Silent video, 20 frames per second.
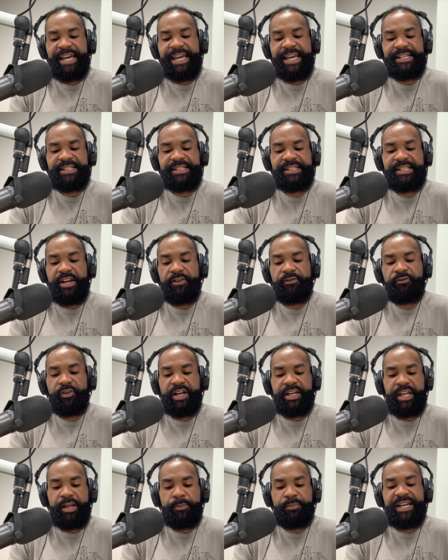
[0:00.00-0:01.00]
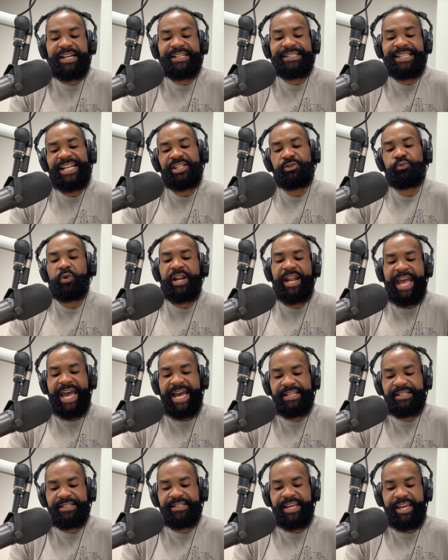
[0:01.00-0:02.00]
in state funding because that's what it
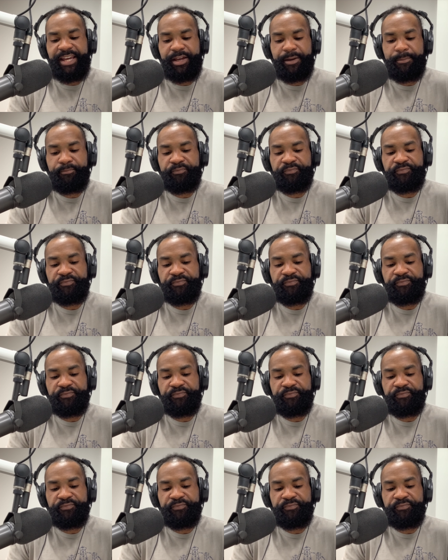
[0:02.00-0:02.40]
had to take.